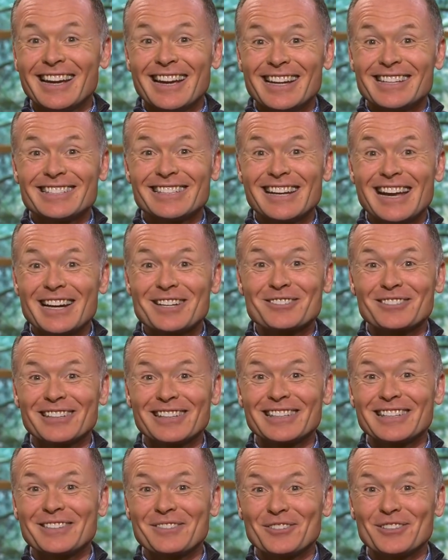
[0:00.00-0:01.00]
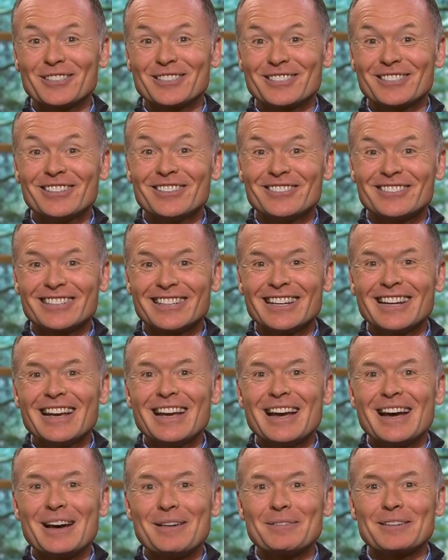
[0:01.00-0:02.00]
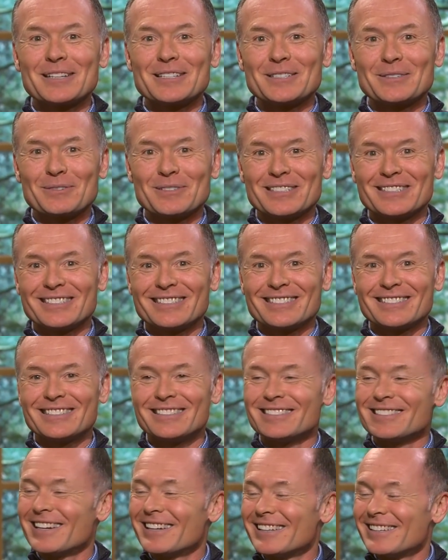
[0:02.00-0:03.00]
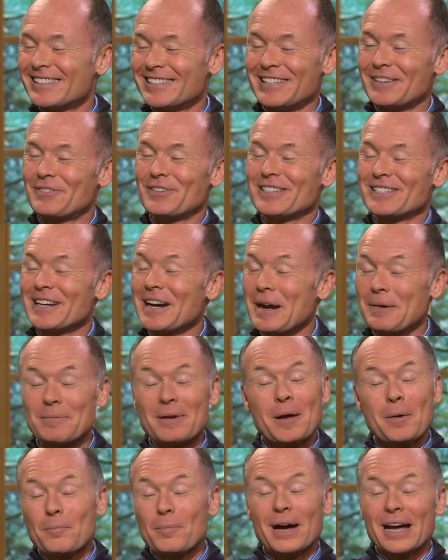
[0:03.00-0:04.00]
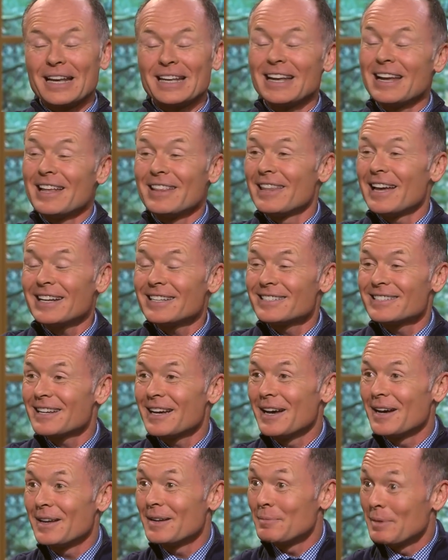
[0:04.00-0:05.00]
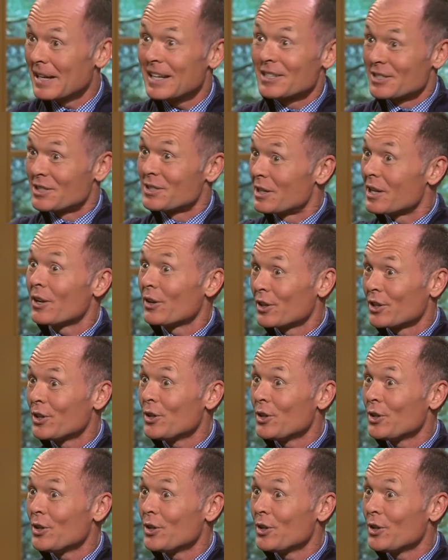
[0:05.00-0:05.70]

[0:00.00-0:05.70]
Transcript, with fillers: it's an actually different suit uh, because it was done at a different time. But that's uh, but it's still